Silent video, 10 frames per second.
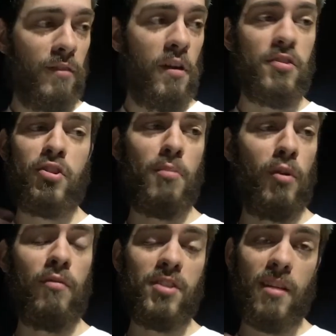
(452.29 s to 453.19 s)
If you guys are tripping
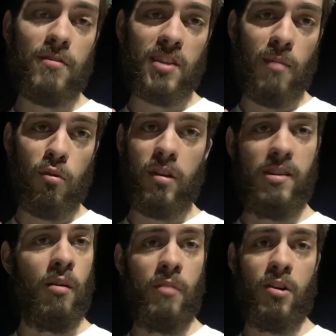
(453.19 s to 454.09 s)
over stuff in skateboarding,
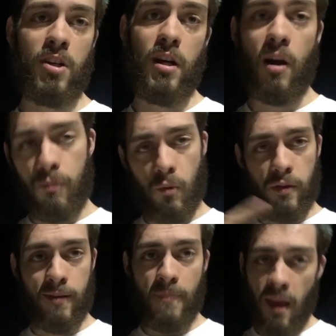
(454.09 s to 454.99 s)
tell me, I'll try and help you
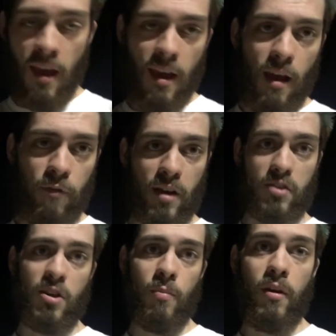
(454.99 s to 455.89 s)
with it. If you guys
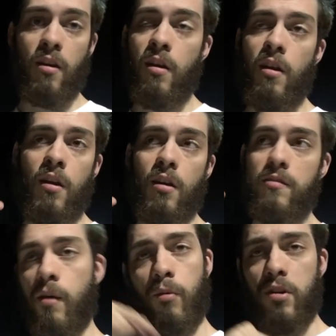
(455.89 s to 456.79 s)
are tripping,
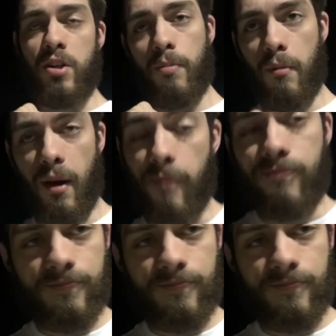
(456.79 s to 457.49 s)
tell me what you're tripping about.